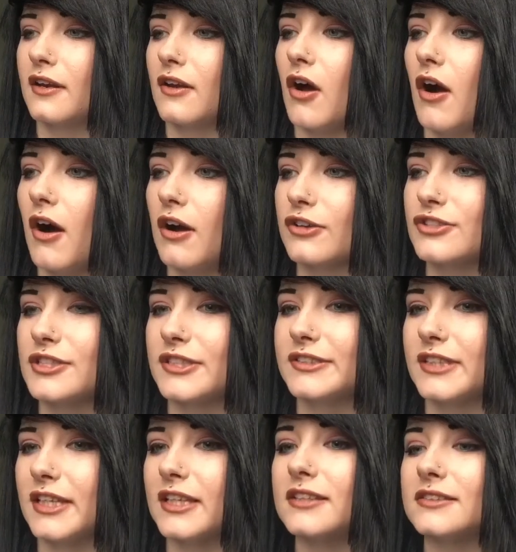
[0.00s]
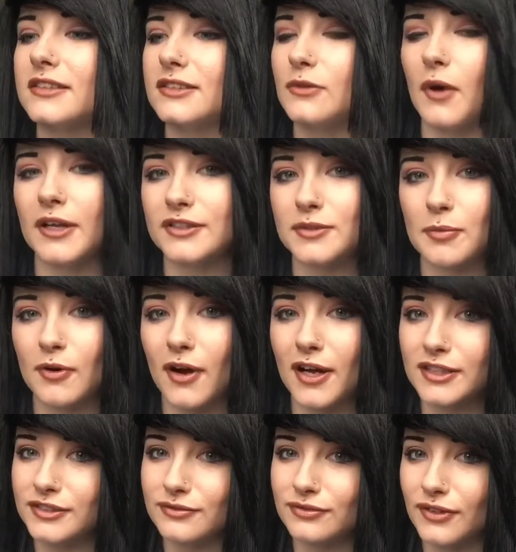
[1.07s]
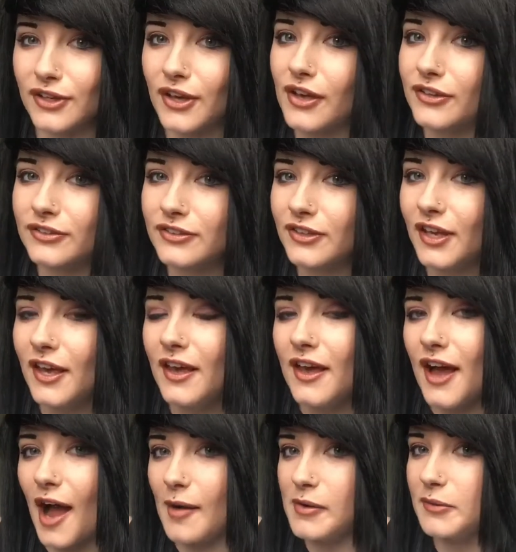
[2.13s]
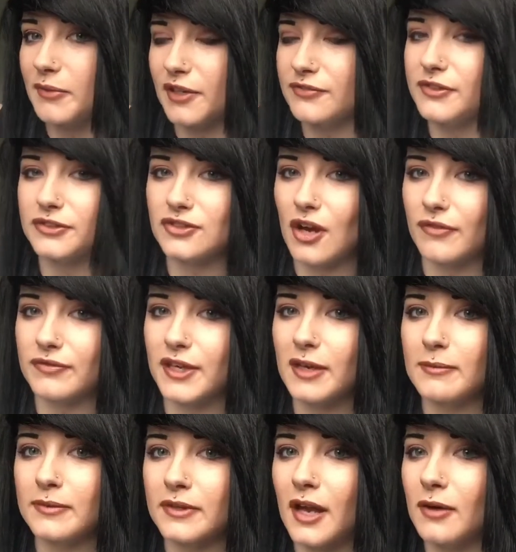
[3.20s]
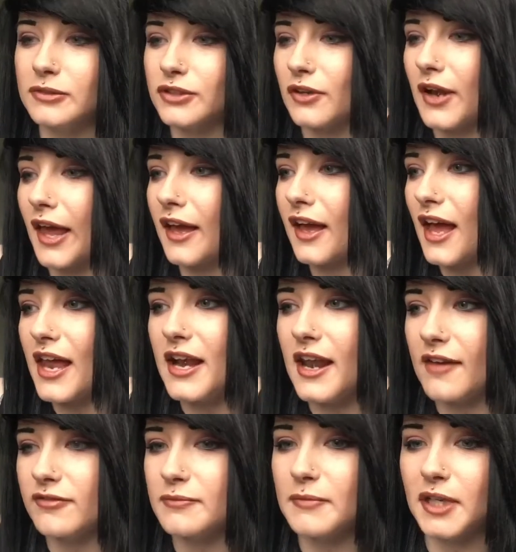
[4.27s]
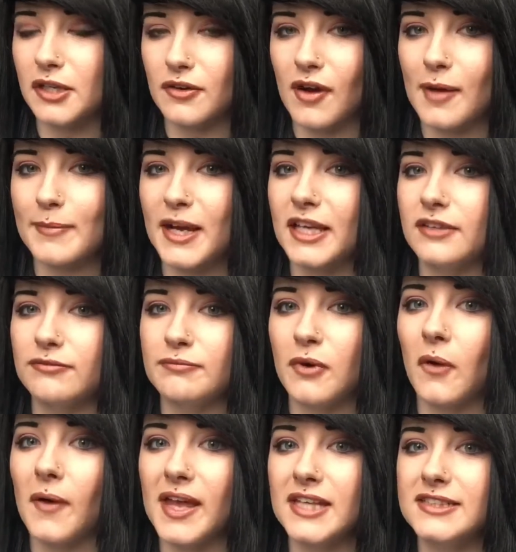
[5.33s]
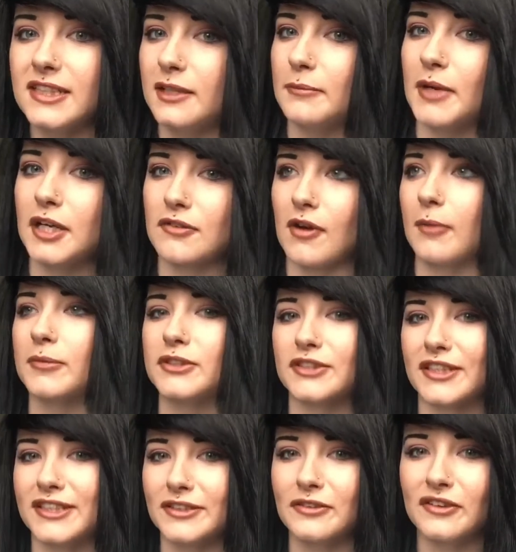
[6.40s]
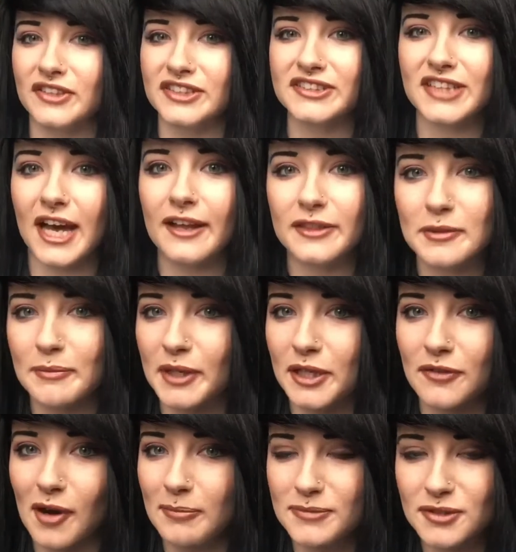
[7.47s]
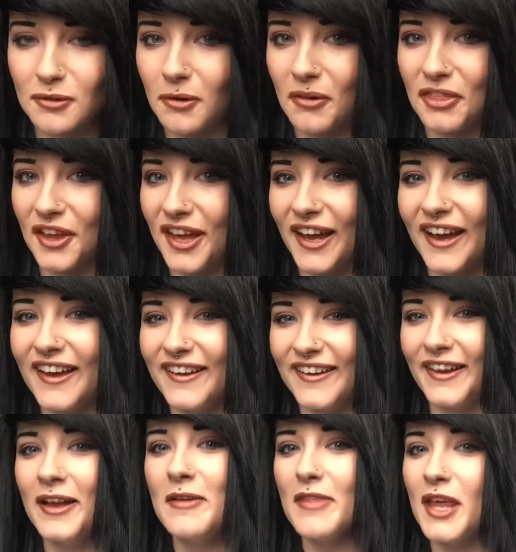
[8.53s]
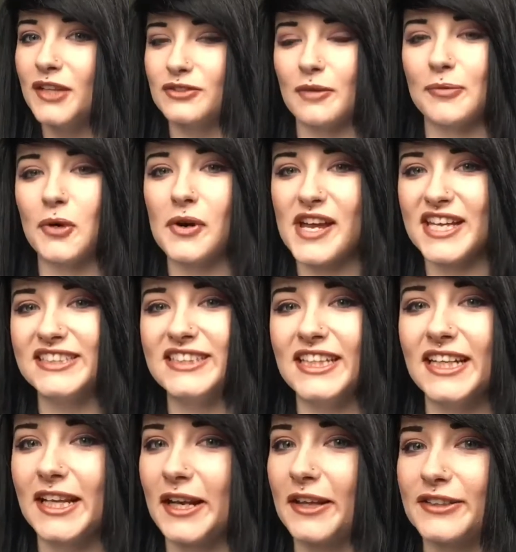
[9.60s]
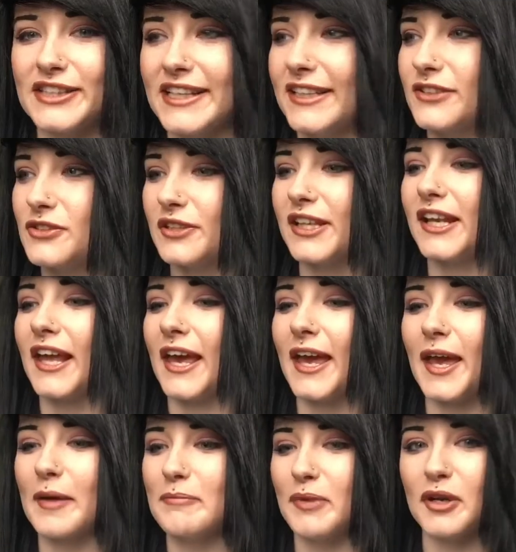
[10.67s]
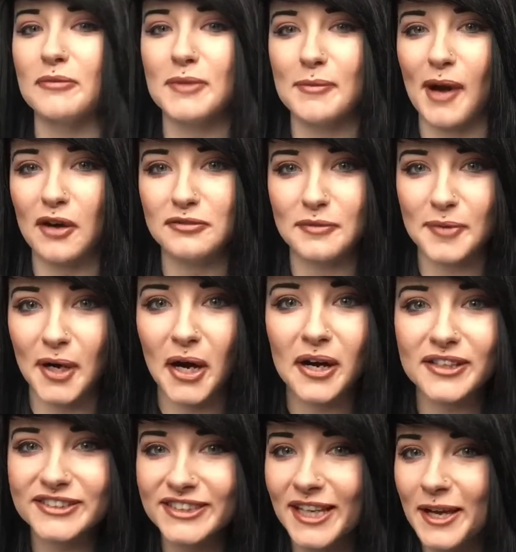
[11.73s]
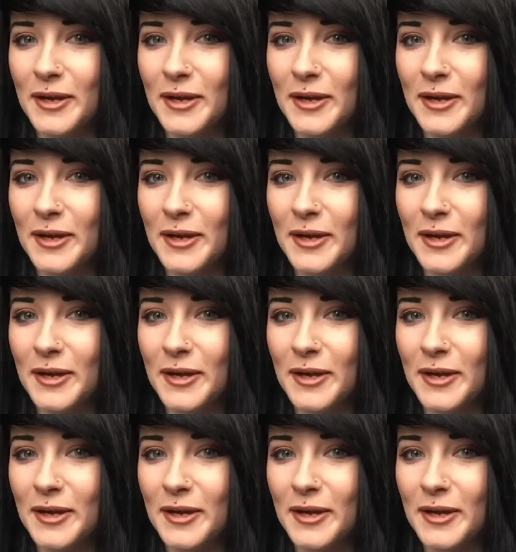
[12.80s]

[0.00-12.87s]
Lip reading: harshness it's quite a surprise at first. I mean, when I first started vaping, I was on like 11 milligram. I even bought 18 milligram because I didn't understand the milligram sort of thing. So I bought 18 and it literally like blew my mouth apart.